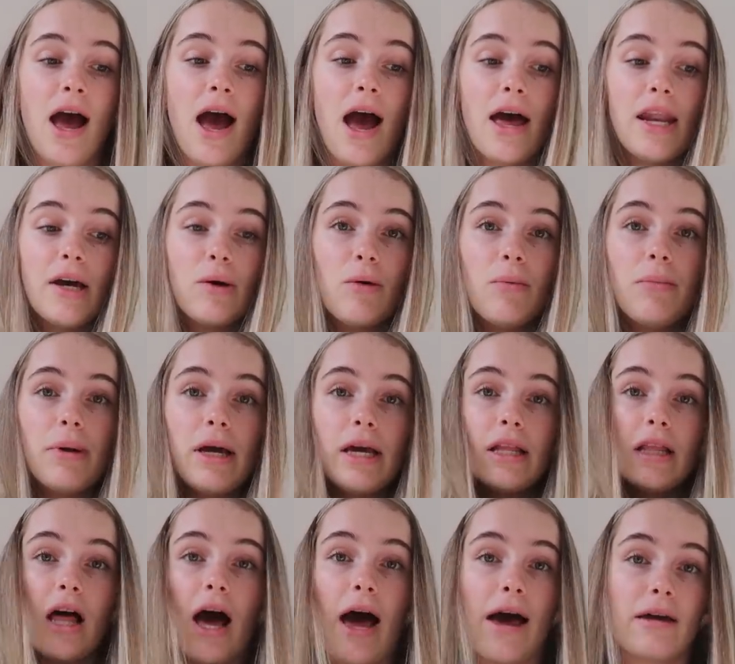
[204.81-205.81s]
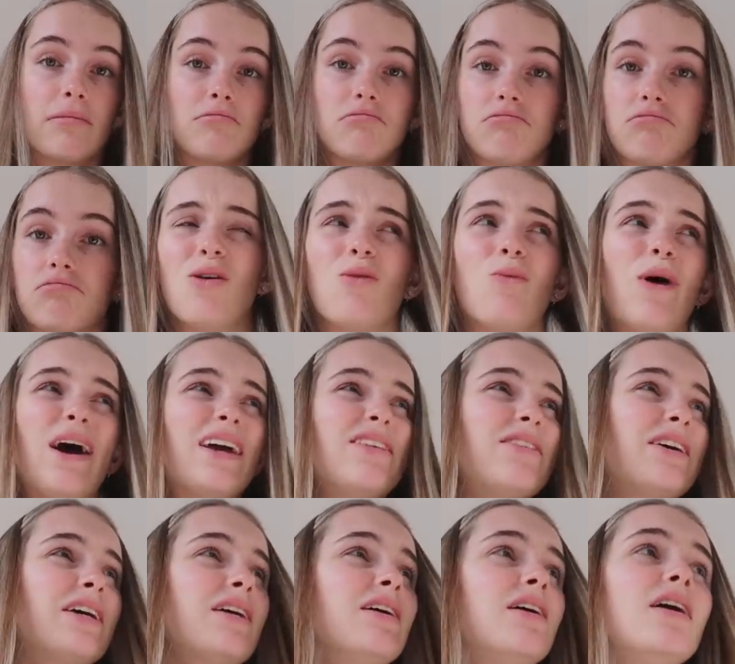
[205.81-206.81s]
and it would be like
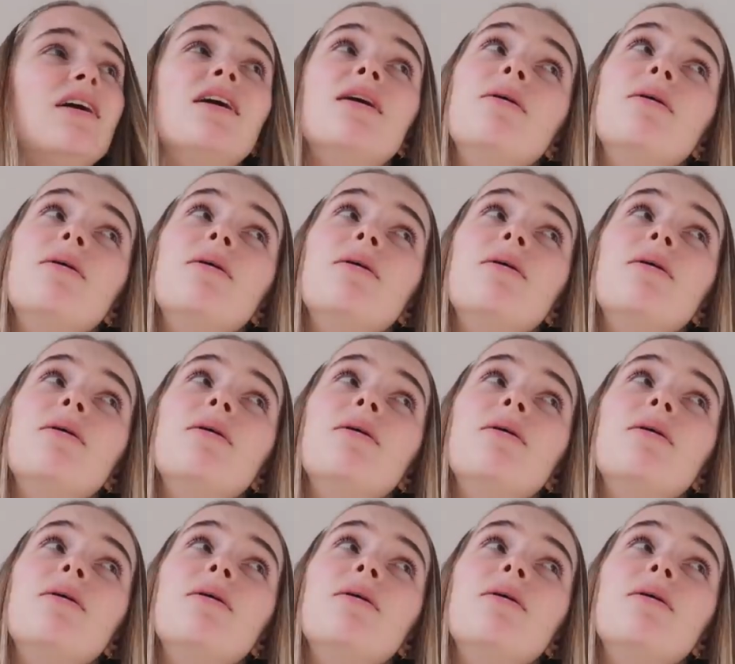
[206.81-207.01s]
wavy.